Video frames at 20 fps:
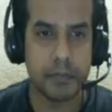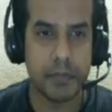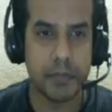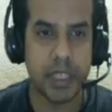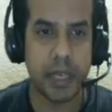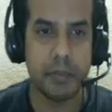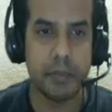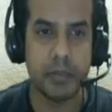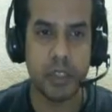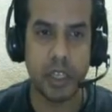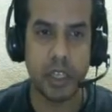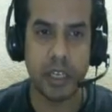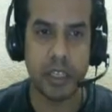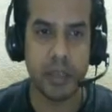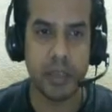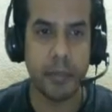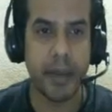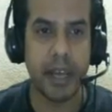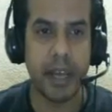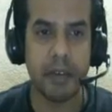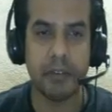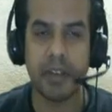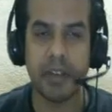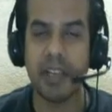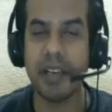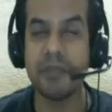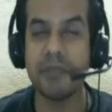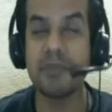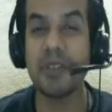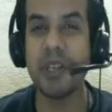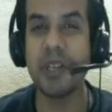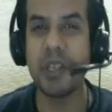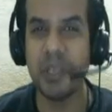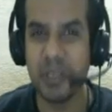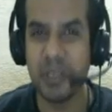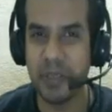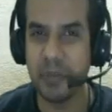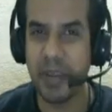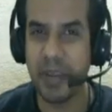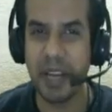The
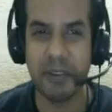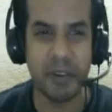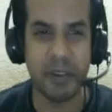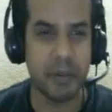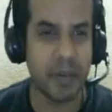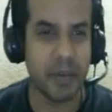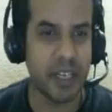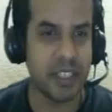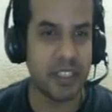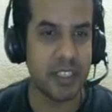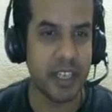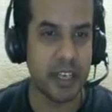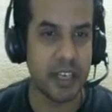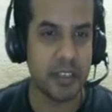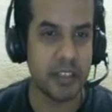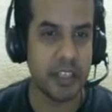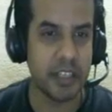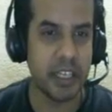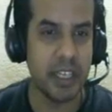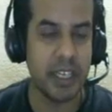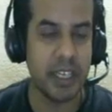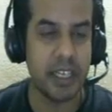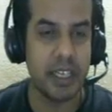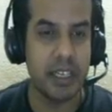manual bidding strategy.